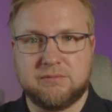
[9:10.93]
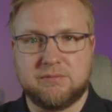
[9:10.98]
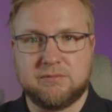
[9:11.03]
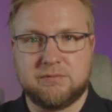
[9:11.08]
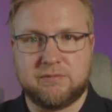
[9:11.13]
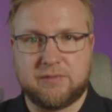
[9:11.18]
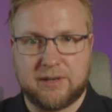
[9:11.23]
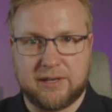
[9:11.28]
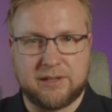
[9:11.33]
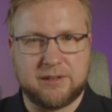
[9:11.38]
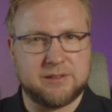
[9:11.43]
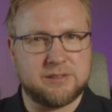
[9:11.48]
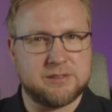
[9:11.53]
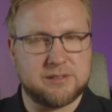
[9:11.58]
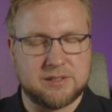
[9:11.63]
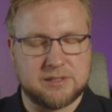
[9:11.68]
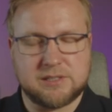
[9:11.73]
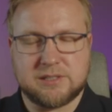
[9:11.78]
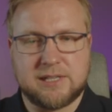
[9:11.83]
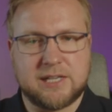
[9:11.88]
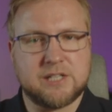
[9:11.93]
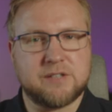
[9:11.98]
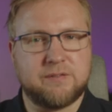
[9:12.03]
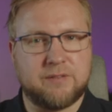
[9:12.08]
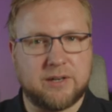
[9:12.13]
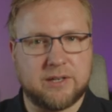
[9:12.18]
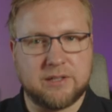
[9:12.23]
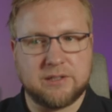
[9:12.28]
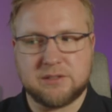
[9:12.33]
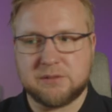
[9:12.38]
files slash
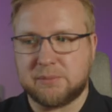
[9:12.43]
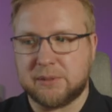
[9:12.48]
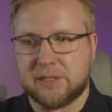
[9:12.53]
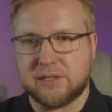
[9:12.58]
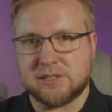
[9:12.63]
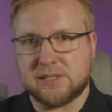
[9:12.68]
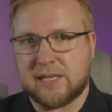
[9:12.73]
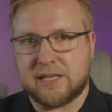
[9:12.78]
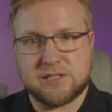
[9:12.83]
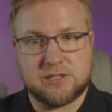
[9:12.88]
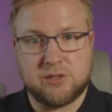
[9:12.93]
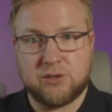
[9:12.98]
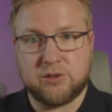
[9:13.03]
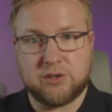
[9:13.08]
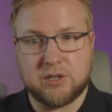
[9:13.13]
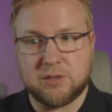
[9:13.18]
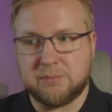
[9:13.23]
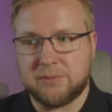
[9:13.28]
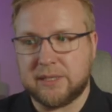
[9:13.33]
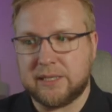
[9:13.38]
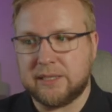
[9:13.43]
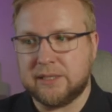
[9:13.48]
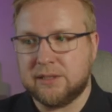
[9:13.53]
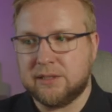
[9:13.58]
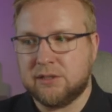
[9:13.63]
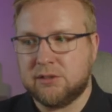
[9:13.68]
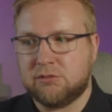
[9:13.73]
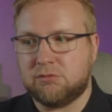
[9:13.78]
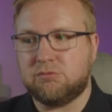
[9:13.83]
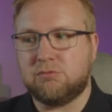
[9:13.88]
files, because that's not going to be
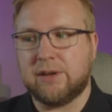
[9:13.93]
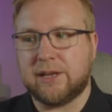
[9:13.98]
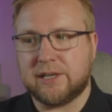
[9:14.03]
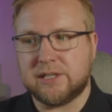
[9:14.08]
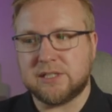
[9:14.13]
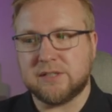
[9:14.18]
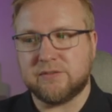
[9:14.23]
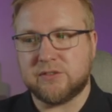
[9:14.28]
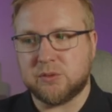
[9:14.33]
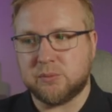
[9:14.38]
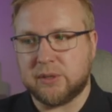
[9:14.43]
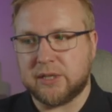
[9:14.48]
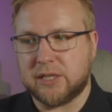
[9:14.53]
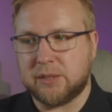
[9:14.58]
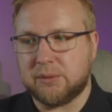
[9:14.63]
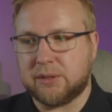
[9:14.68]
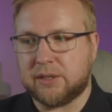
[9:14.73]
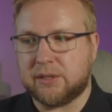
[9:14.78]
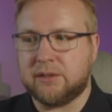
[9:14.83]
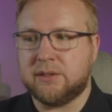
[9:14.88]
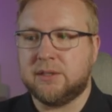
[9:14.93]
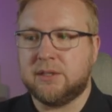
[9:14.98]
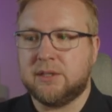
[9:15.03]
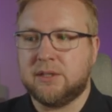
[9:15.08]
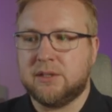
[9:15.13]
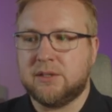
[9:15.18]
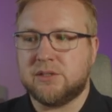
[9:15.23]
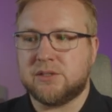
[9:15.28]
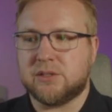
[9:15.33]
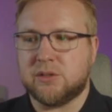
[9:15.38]
relative to where you are.
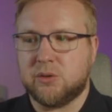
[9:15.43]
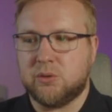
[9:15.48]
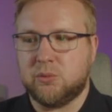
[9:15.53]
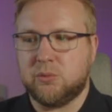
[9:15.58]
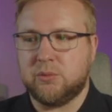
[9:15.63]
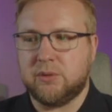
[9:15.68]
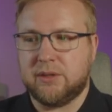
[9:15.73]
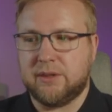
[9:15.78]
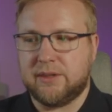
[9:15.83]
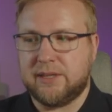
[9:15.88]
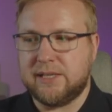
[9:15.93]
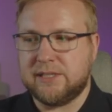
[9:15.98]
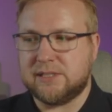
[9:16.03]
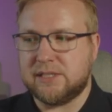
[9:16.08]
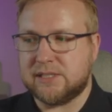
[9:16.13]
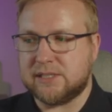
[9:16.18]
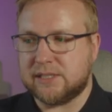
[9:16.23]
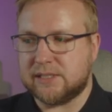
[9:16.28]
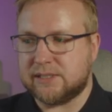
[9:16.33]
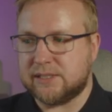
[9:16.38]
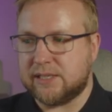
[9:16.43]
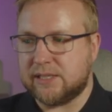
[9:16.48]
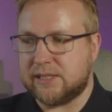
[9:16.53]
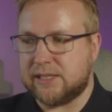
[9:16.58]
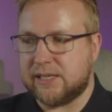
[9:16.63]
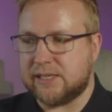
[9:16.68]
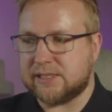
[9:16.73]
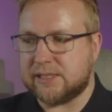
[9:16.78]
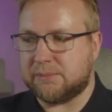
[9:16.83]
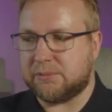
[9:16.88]
So this is
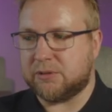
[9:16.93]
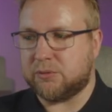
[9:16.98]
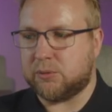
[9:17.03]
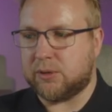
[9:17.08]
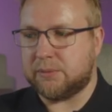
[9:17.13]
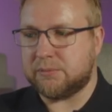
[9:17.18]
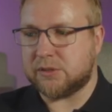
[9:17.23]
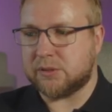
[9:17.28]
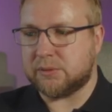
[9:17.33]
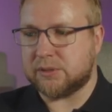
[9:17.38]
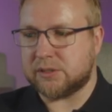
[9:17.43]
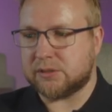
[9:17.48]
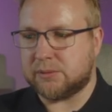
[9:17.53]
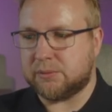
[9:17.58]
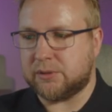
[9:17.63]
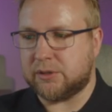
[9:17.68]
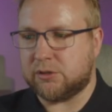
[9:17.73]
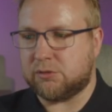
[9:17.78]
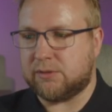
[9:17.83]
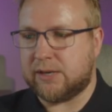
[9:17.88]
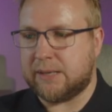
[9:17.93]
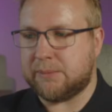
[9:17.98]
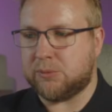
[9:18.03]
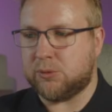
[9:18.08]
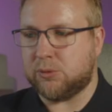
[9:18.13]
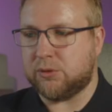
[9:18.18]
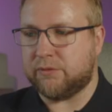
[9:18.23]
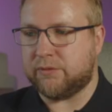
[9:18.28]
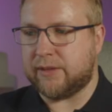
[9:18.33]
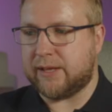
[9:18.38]
the example of what I'm doing. So I'm going to grab
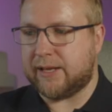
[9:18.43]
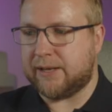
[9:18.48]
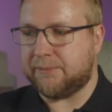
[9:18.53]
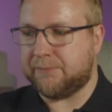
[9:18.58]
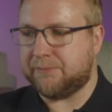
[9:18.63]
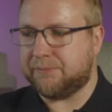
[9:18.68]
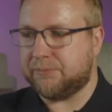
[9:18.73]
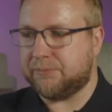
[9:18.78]
all of that